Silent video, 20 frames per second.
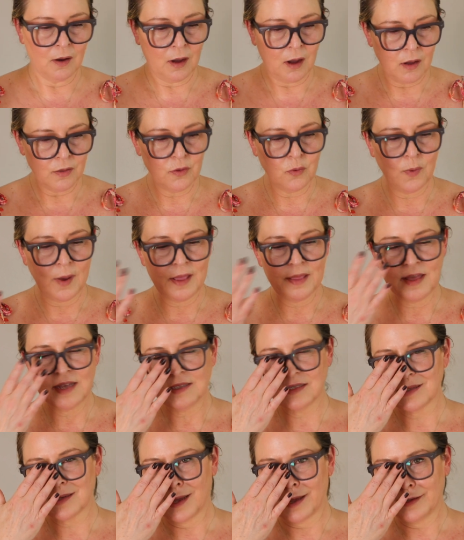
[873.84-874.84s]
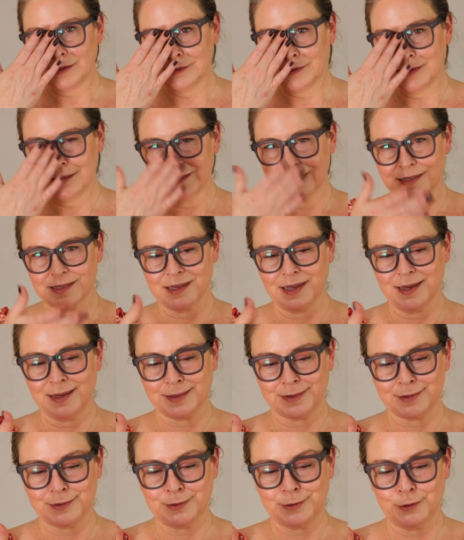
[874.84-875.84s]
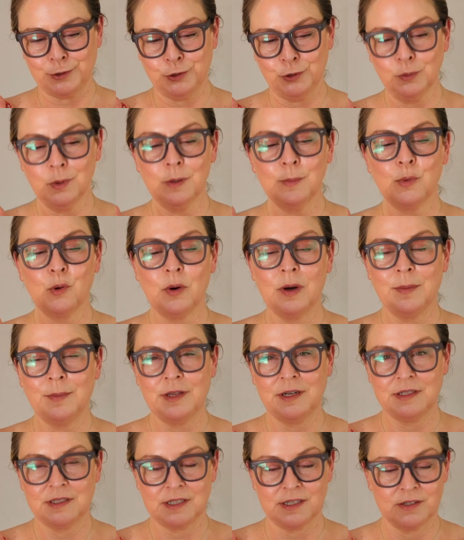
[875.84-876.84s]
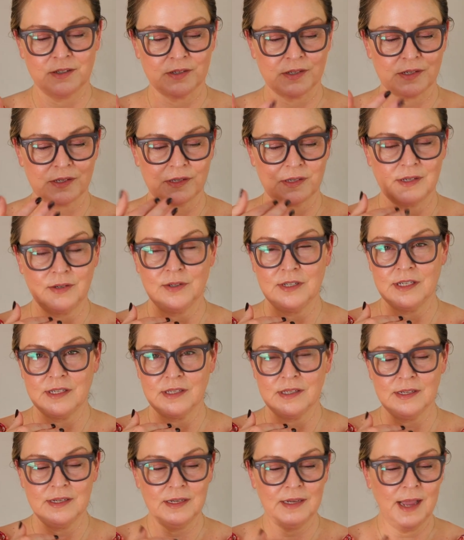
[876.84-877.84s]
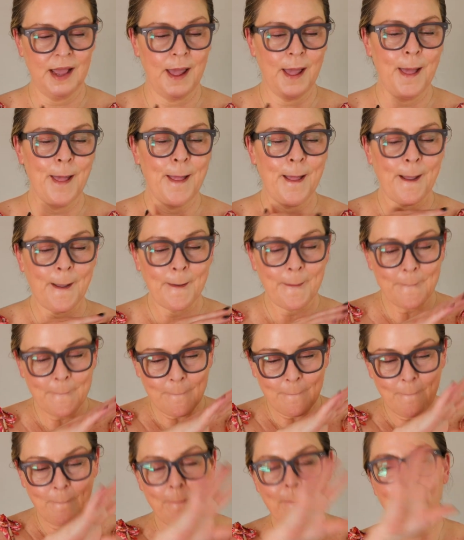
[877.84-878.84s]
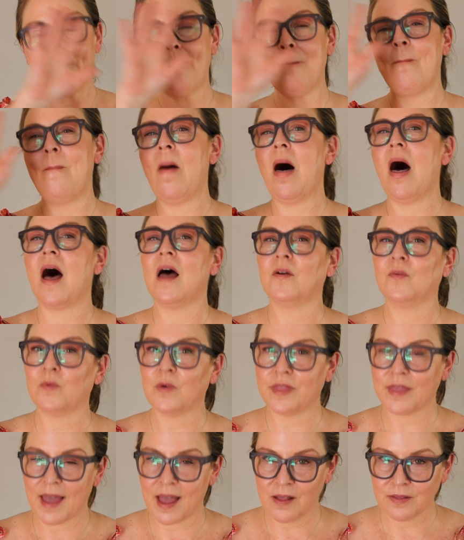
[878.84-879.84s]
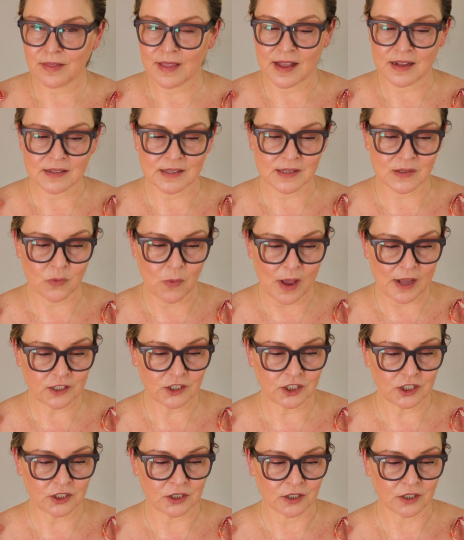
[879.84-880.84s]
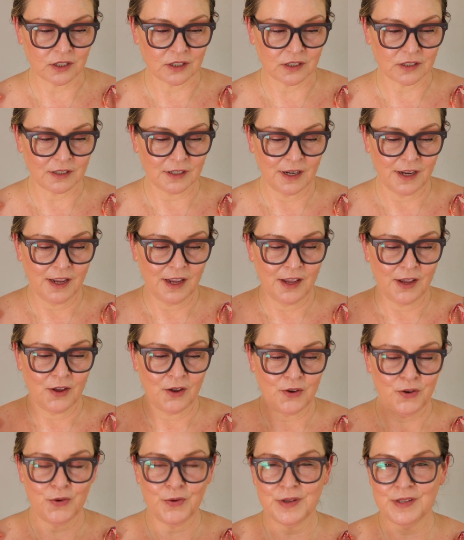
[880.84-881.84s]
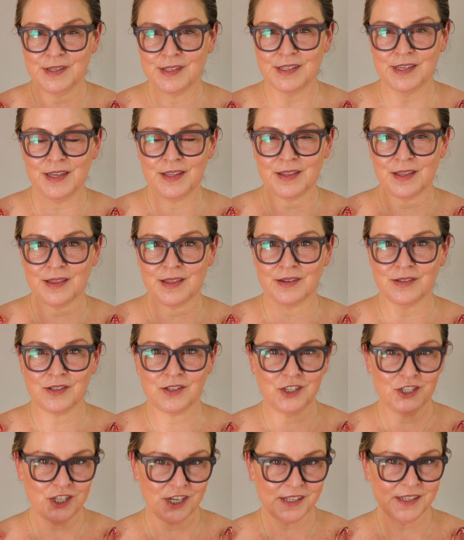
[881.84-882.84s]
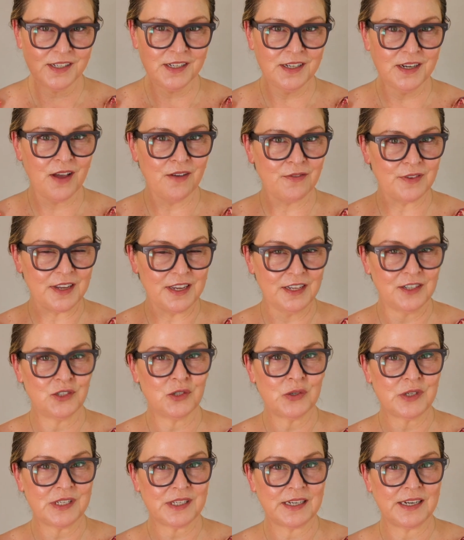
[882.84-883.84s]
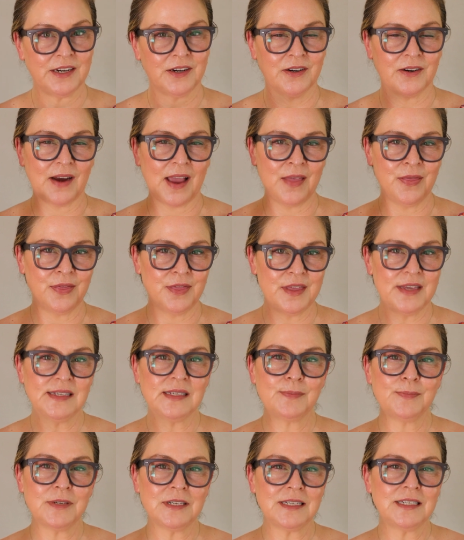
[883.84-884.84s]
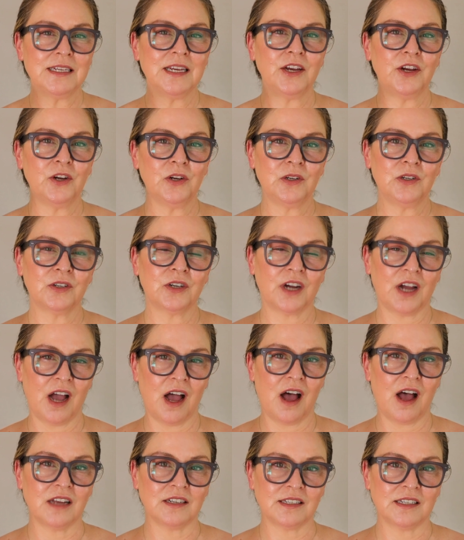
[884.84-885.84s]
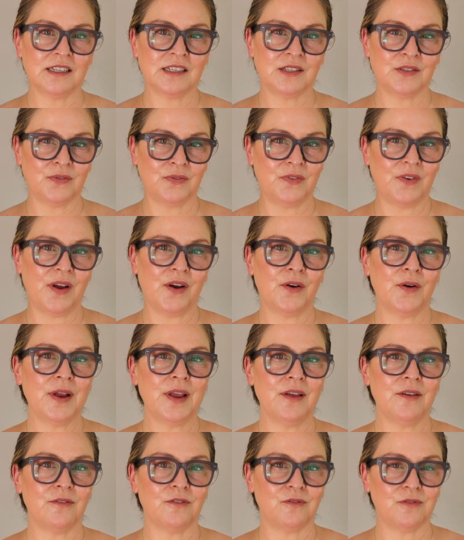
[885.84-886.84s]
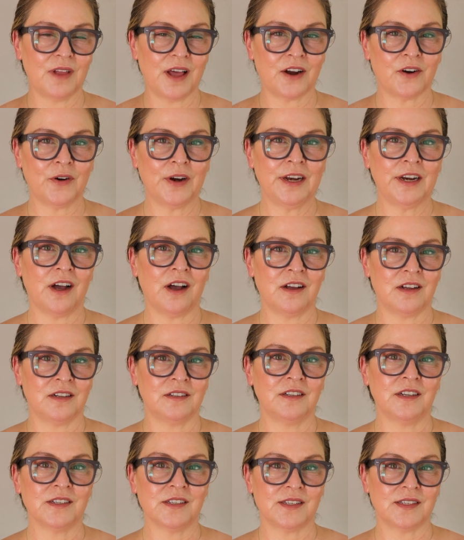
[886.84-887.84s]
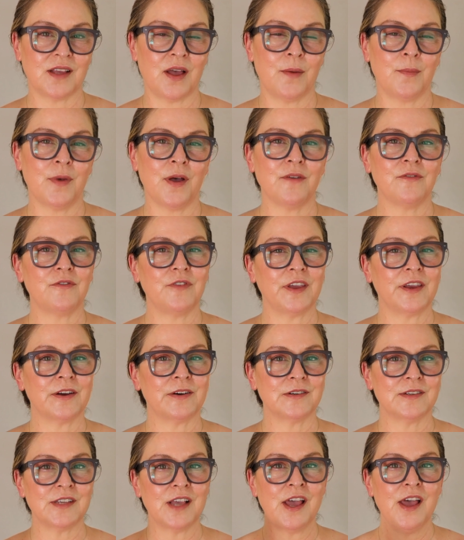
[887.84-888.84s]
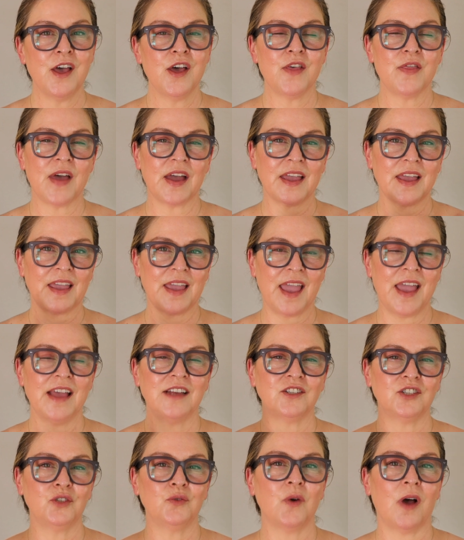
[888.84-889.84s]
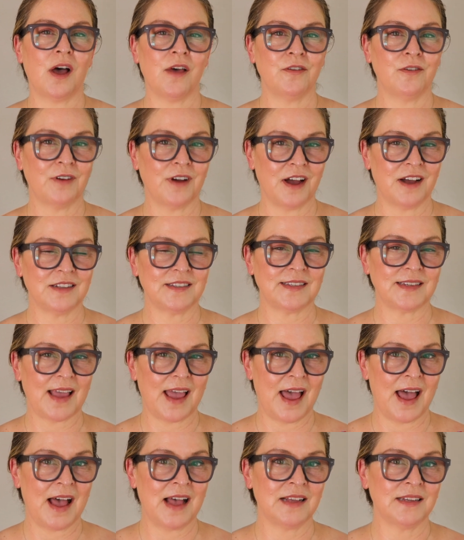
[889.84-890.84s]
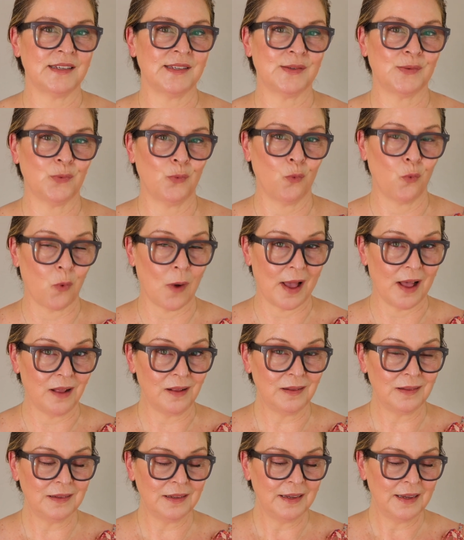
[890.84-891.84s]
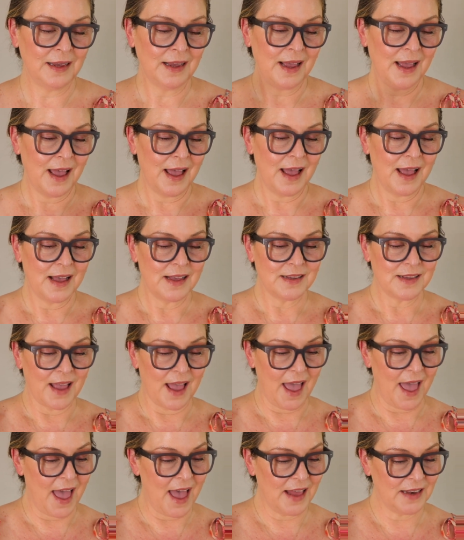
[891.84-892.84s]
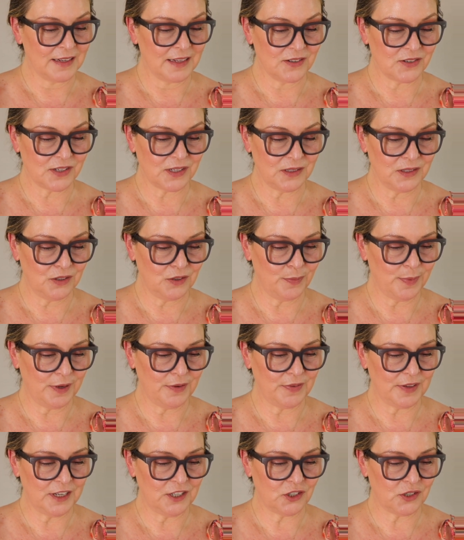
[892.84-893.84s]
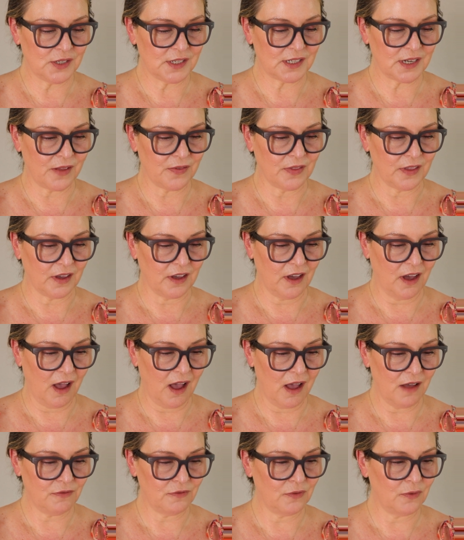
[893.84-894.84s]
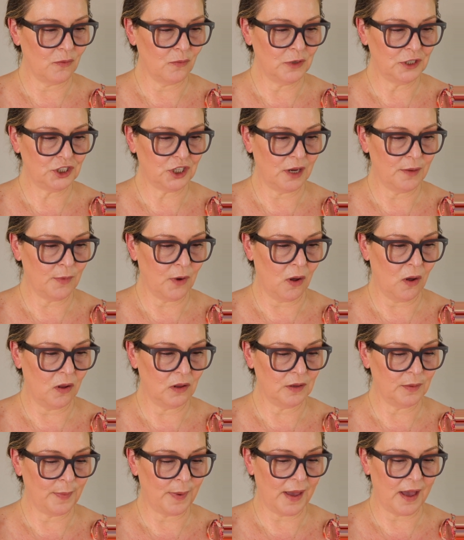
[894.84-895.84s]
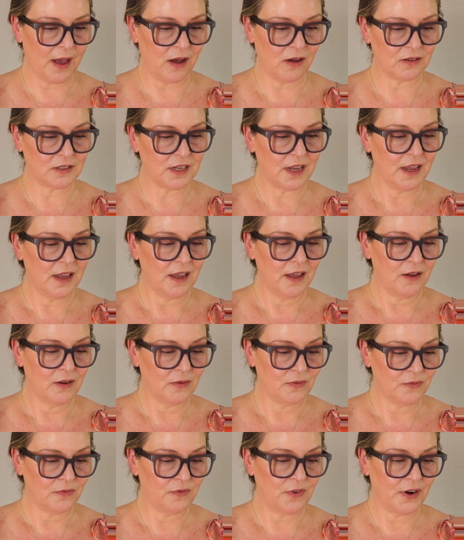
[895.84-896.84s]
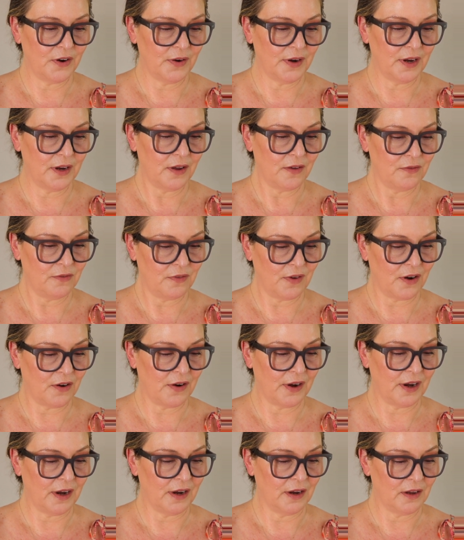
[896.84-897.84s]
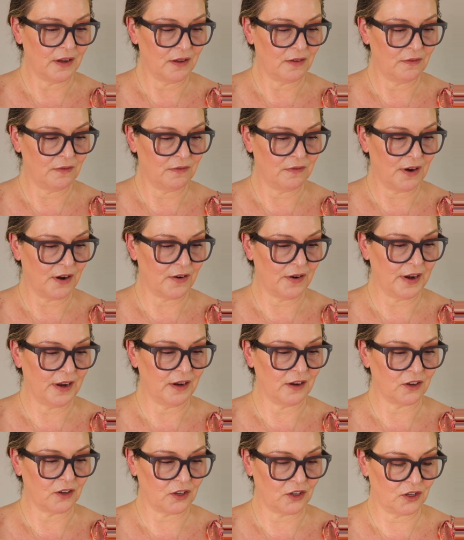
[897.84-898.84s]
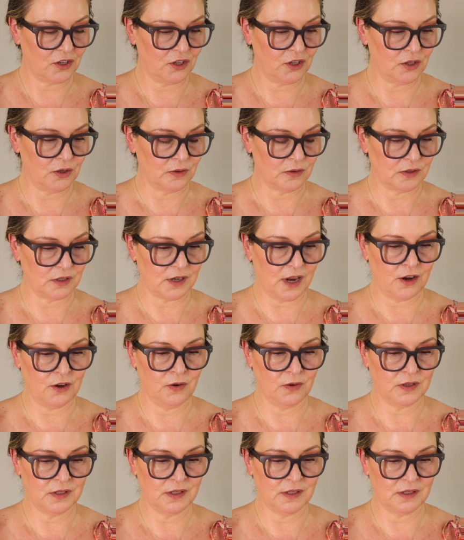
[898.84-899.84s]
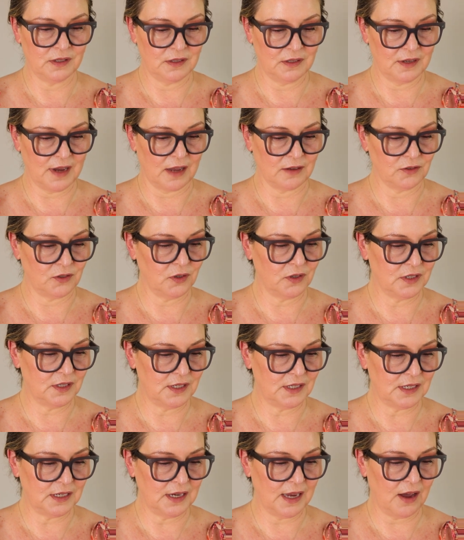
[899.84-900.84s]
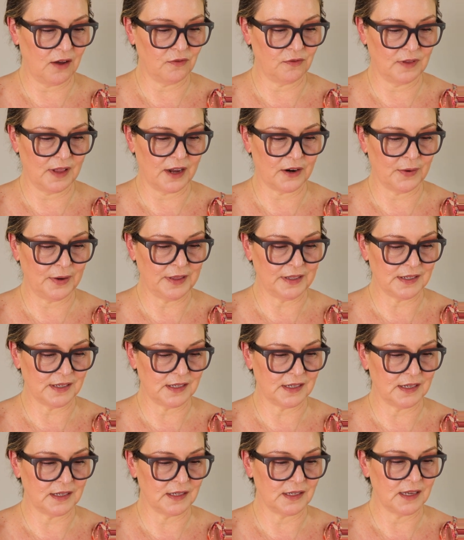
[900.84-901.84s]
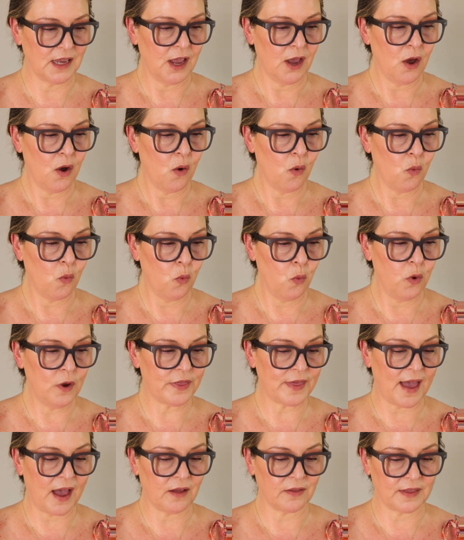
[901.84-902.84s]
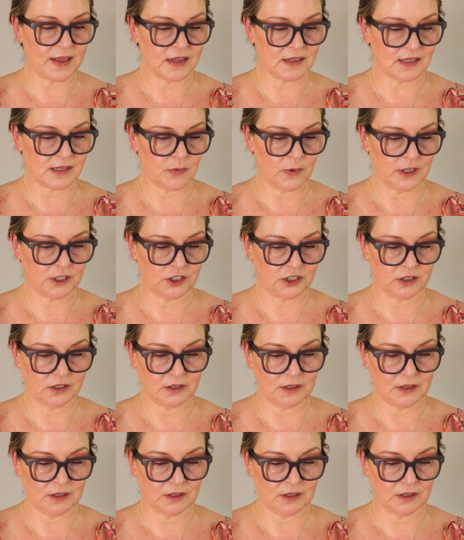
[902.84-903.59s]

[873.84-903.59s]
the way they styled it, it's like, you are boring me to tears, seriously? But without that sweatshirt, you can see that there's just enough interest here, and this particular cut is very flattering on some figures that can't do other cuts as well. And there's a little bit of interest on the cuff, which I'm all about. Very, very, very cute, and you can, yeah, you can see how flattering this is without that sweatshirt.